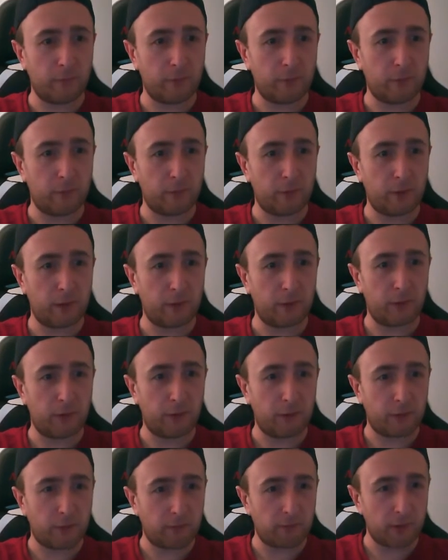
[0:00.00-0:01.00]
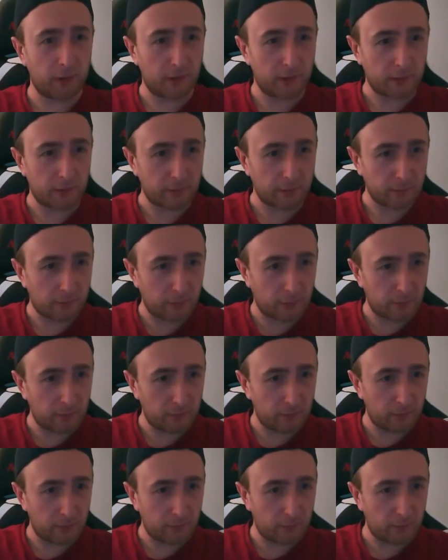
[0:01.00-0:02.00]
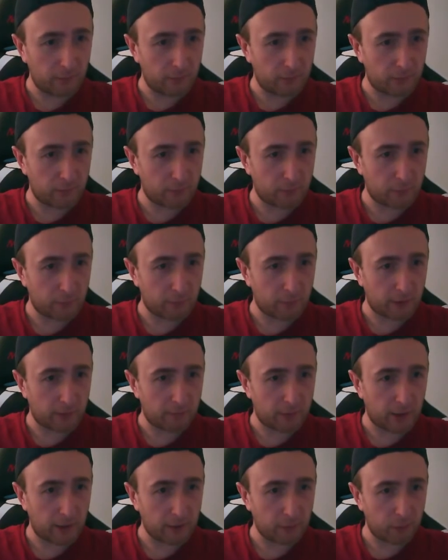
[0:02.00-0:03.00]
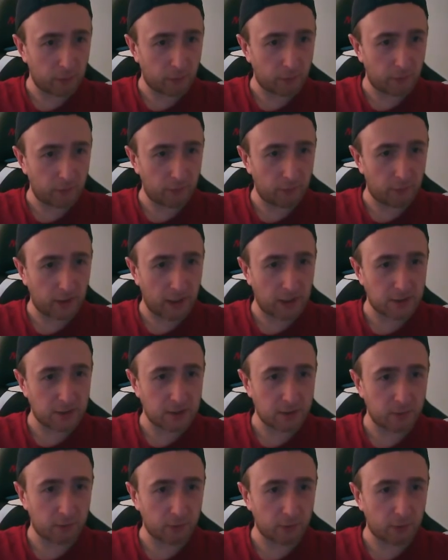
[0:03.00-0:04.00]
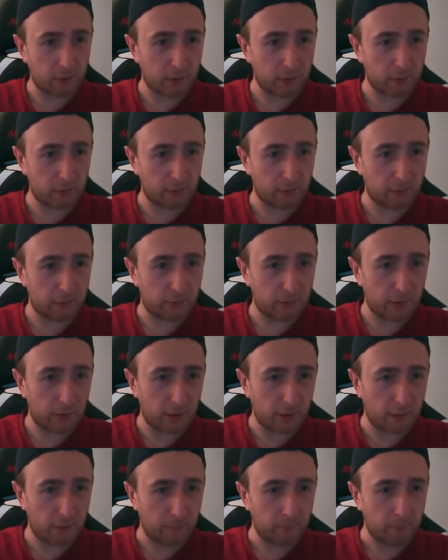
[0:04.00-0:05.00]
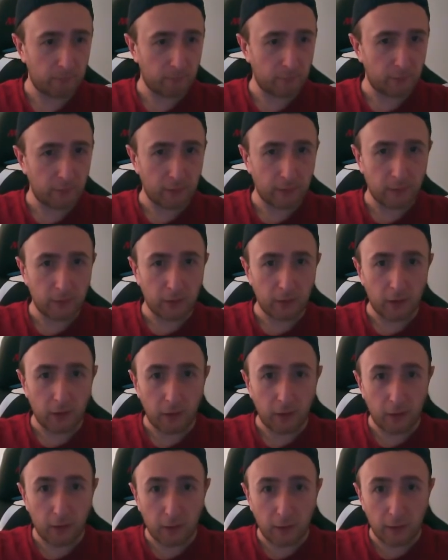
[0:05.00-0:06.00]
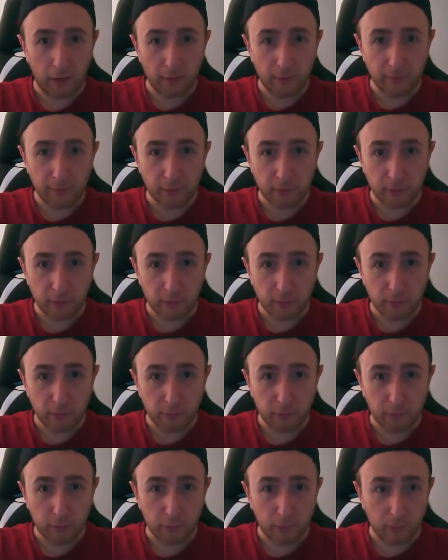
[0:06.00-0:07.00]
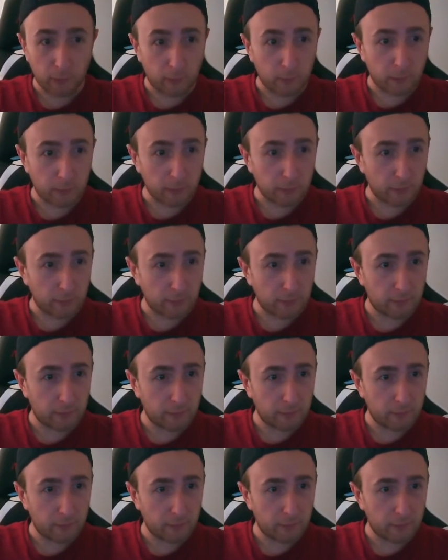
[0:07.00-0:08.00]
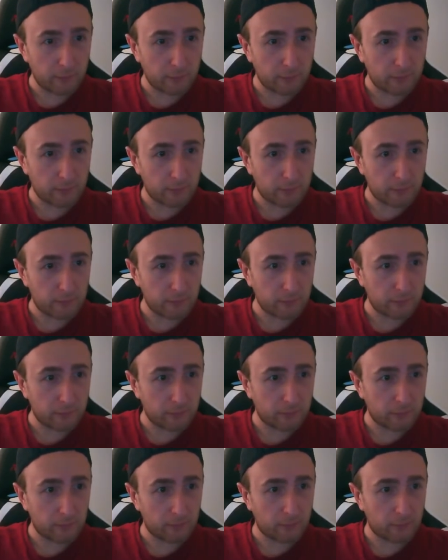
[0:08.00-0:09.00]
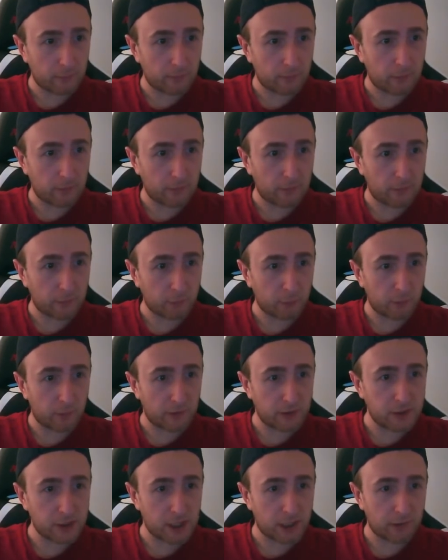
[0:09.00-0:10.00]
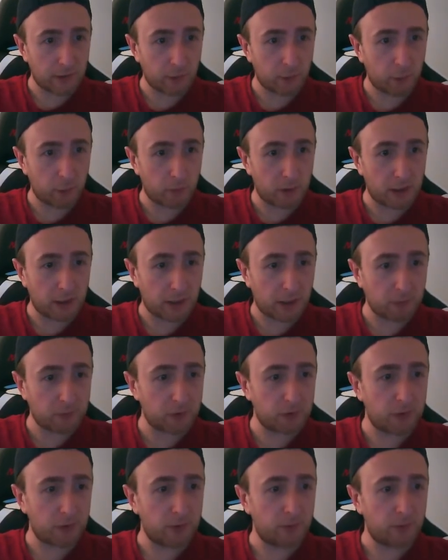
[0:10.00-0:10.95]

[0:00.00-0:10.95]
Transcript: So now let's have a look. So this is from other angles. So this is actually what's going on in the scene. I've turned off the floor, so there it is. There it is. That's where the shadow will be captured.